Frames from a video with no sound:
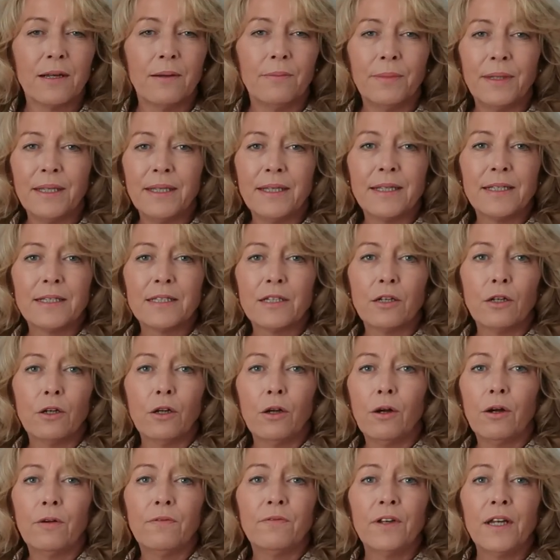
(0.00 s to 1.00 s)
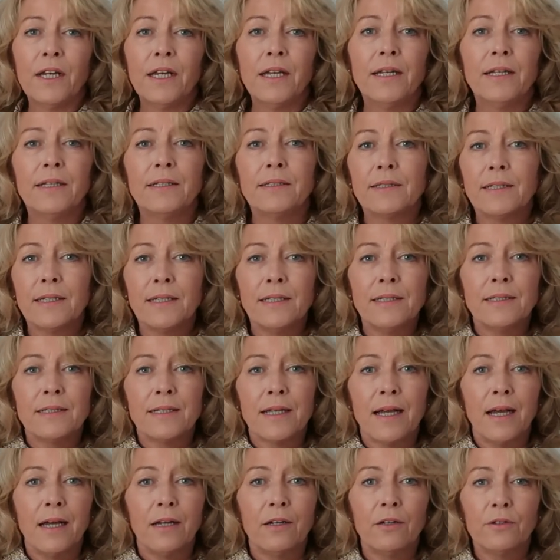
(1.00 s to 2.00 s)
I mean, there's a lot of
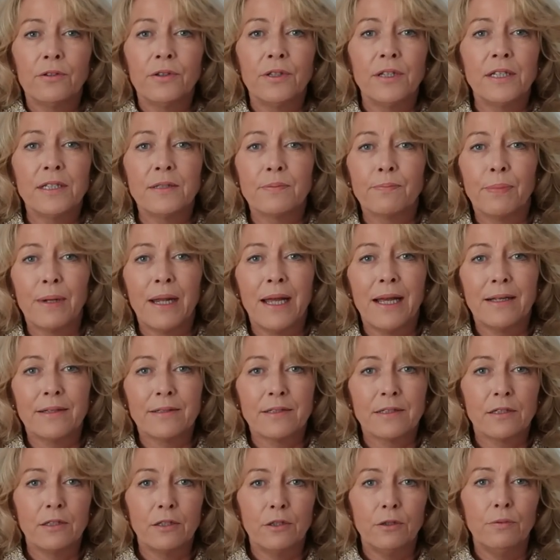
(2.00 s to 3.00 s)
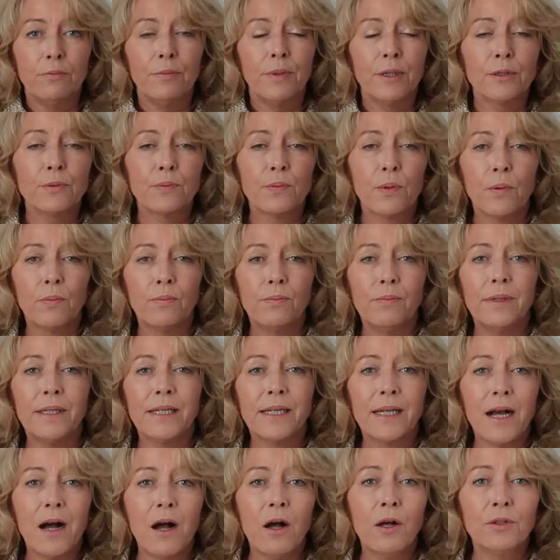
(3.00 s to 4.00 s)
detail on this blouse that you most
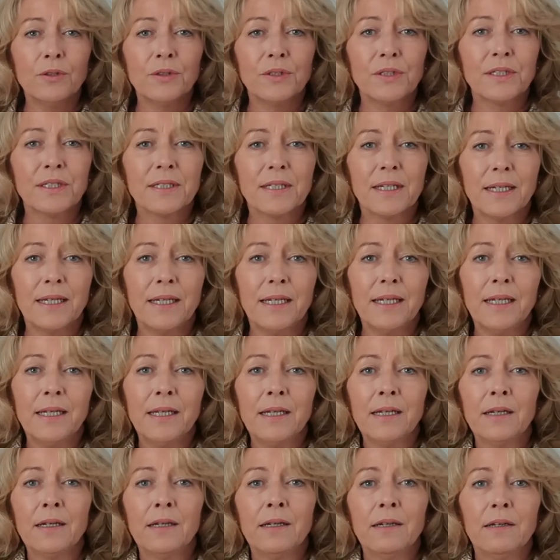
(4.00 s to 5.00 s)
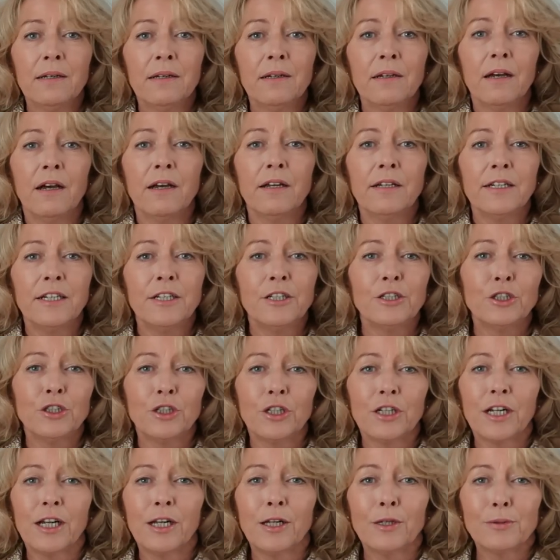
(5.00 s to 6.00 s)
probably can't see unless
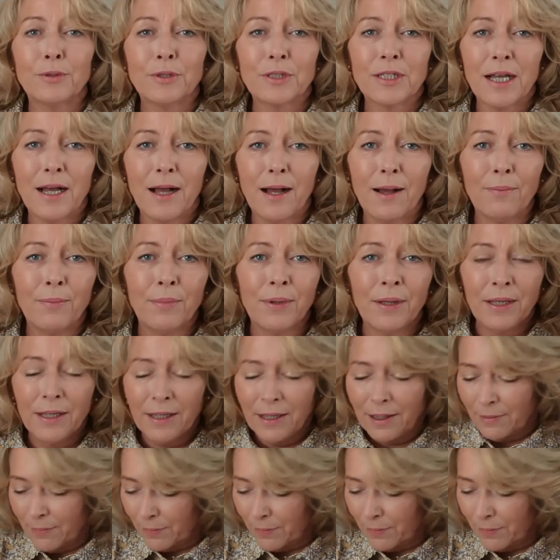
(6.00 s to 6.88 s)
you close up.